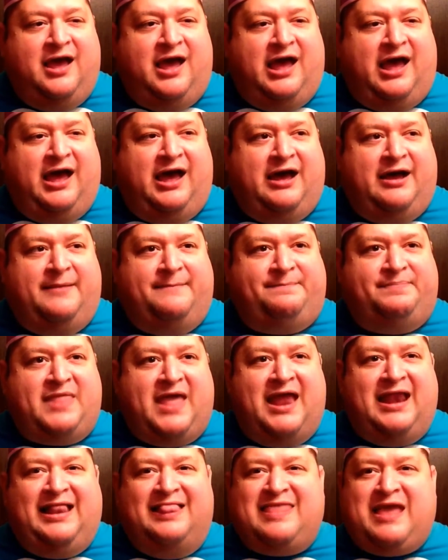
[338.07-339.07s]
And
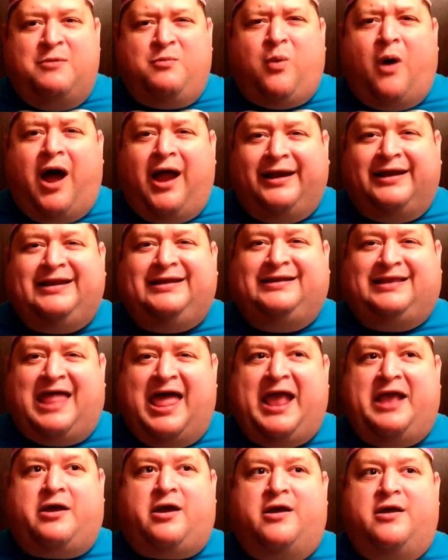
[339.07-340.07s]
they wanted,
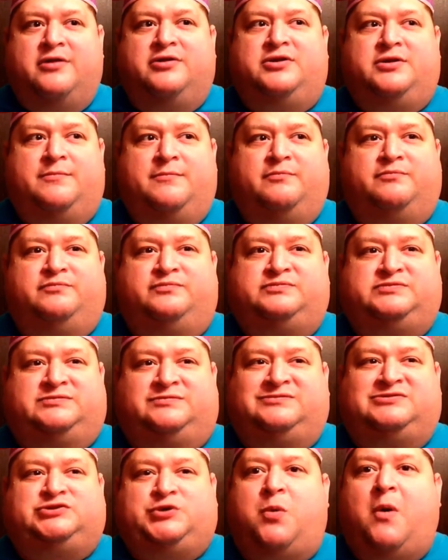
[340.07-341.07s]
like,
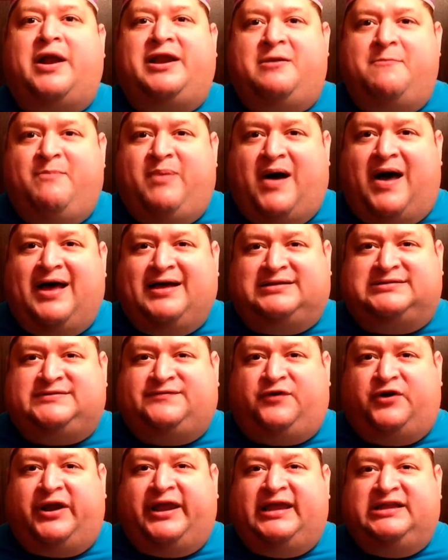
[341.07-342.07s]
$20
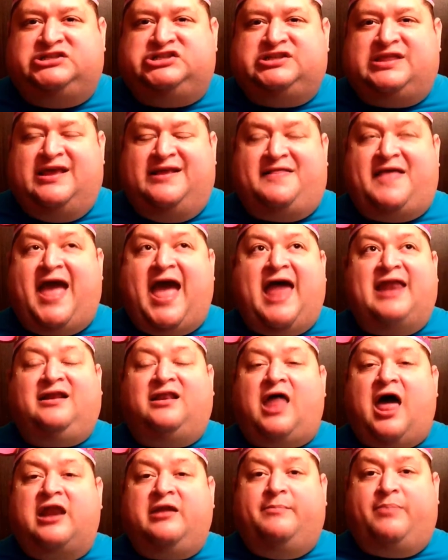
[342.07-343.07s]
for each thing. They had a
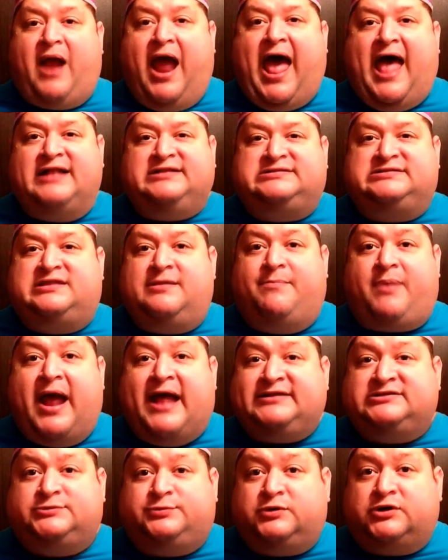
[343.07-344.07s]
lot of Bratz. The
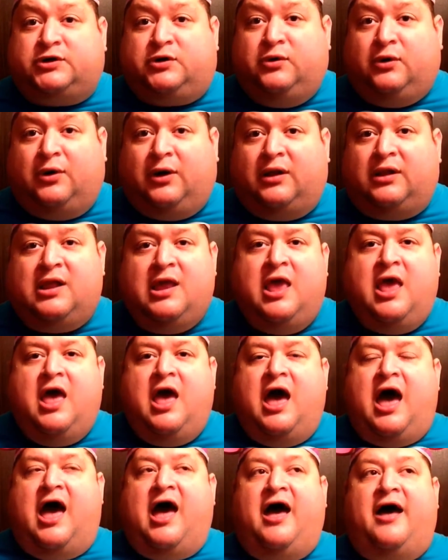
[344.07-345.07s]
Bratz were cool.
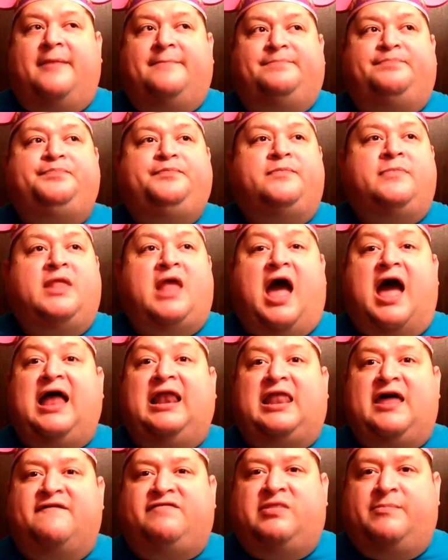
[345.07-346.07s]
I
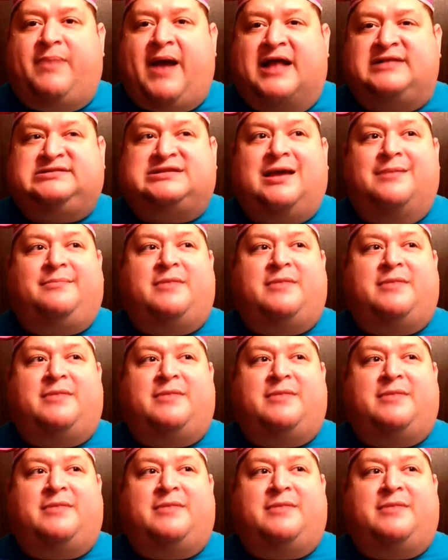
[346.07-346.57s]
love the Bratz.